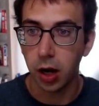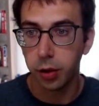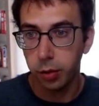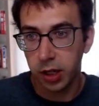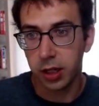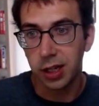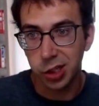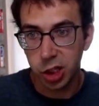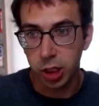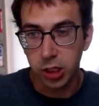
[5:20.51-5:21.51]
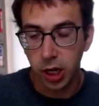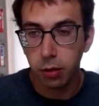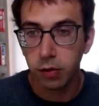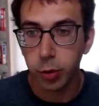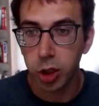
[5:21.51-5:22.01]
threat against the integrity
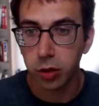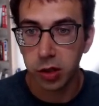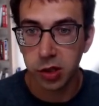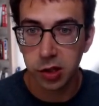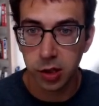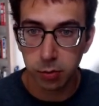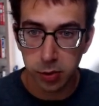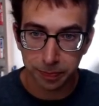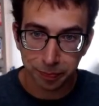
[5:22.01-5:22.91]
of machine learning systems,